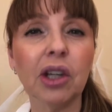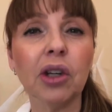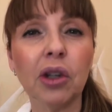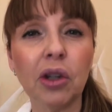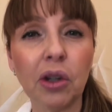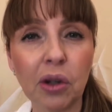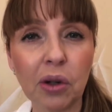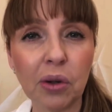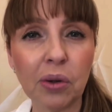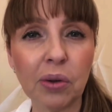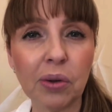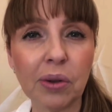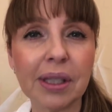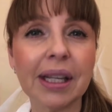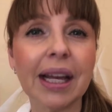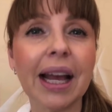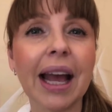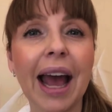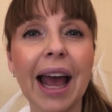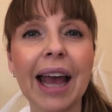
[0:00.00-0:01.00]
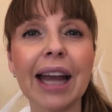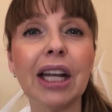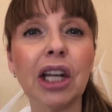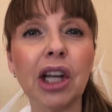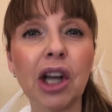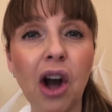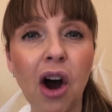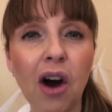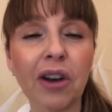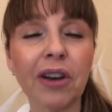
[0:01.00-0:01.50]
use a
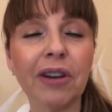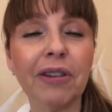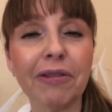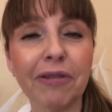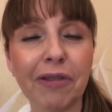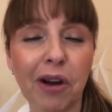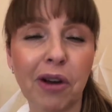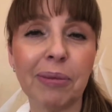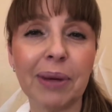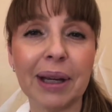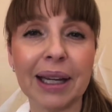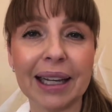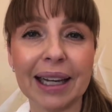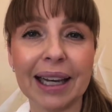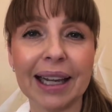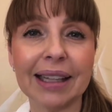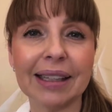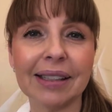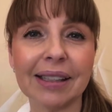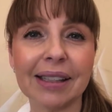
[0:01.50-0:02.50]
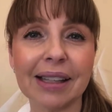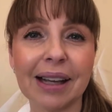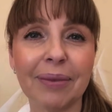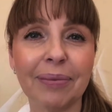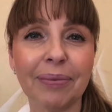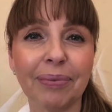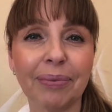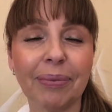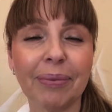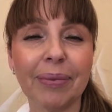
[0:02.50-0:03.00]
non-foaming cleanser.
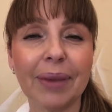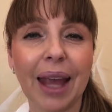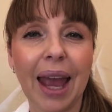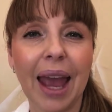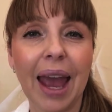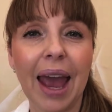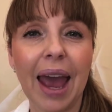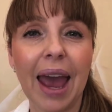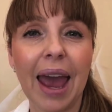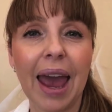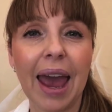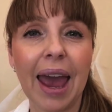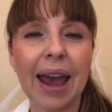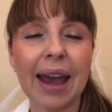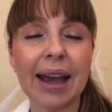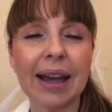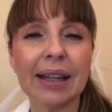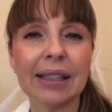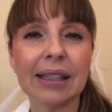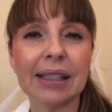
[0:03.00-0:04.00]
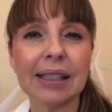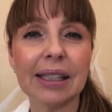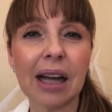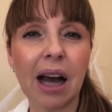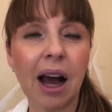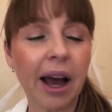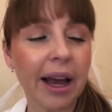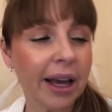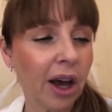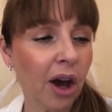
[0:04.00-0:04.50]
And
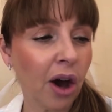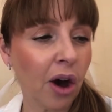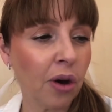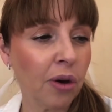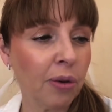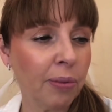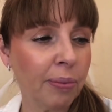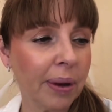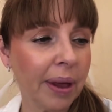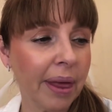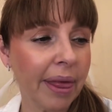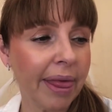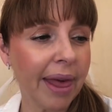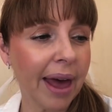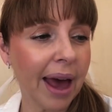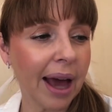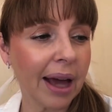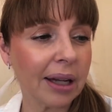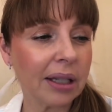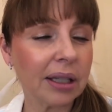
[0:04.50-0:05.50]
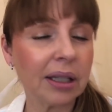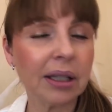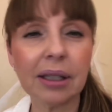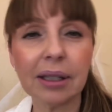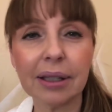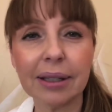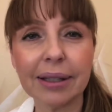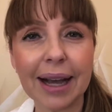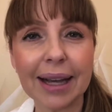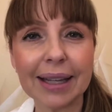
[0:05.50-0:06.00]
I hope that
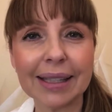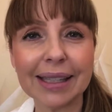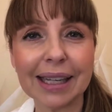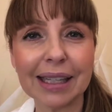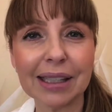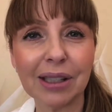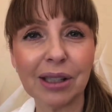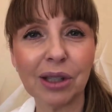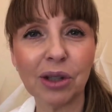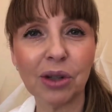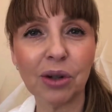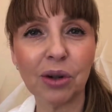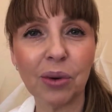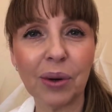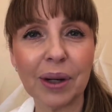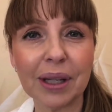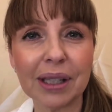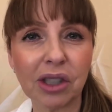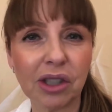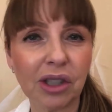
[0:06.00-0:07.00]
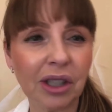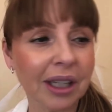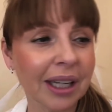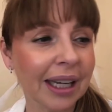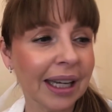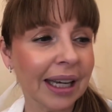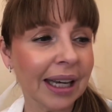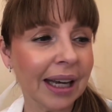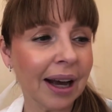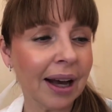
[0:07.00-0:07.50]
has answered your question
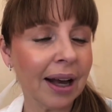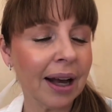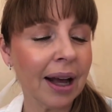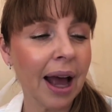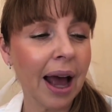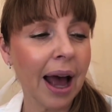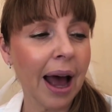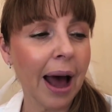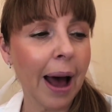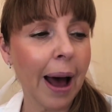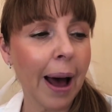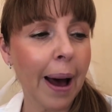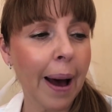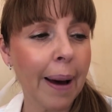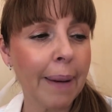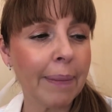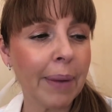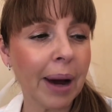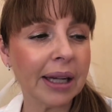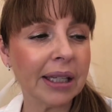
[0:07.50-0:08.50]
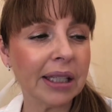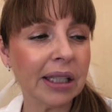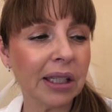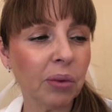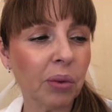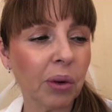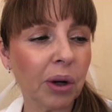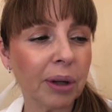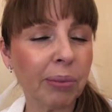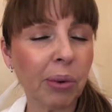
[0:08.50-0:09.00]
here. I did
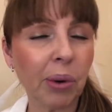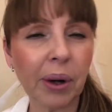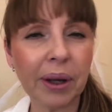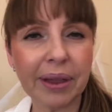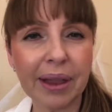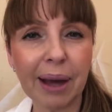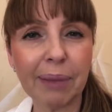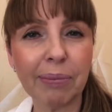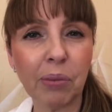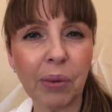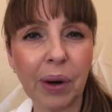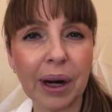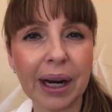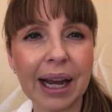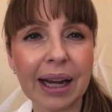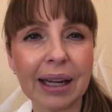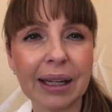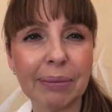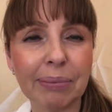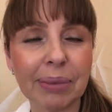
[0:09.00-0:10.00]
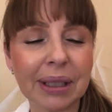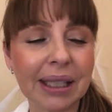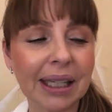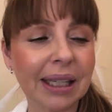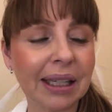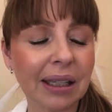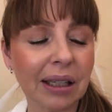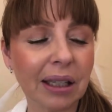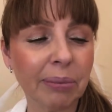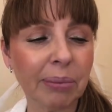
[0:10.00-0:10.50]
want to point that one out in
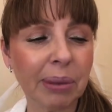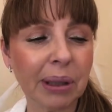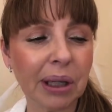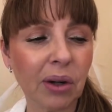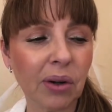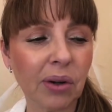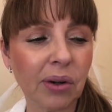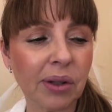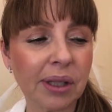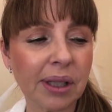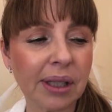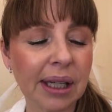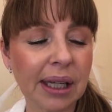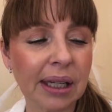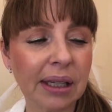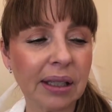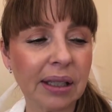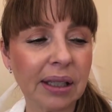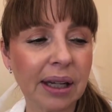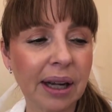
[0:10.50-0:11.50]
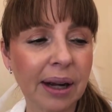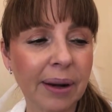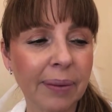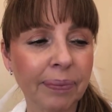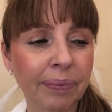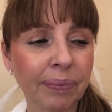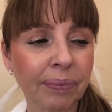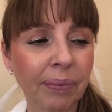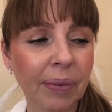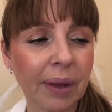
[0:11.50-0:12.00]
particular because
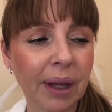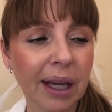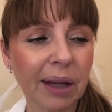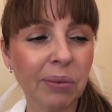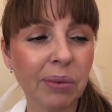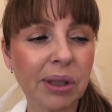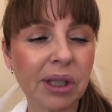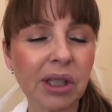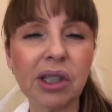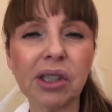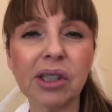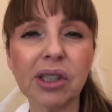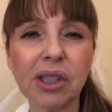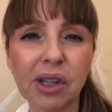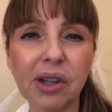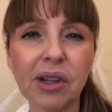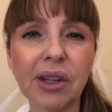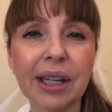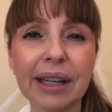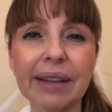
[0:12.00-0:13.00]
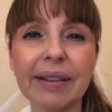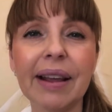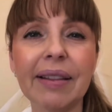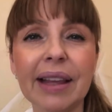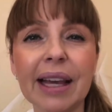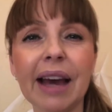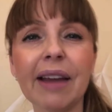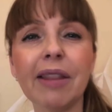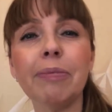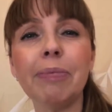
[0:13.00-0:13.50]
it was concerning. And then
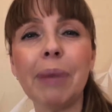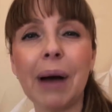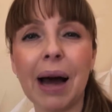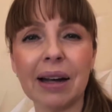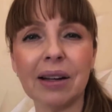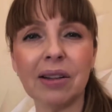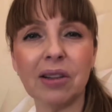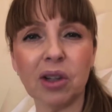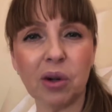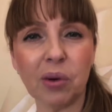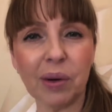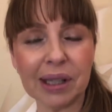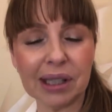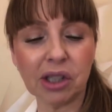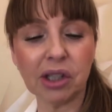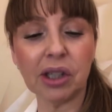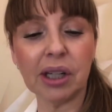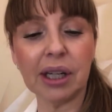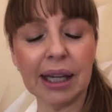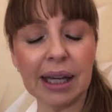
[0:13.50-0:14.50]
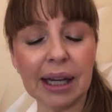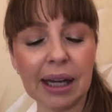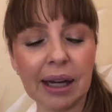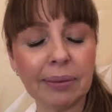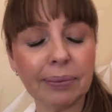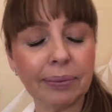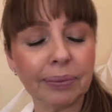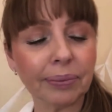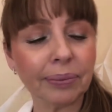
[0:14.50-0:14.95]
the other part of the question here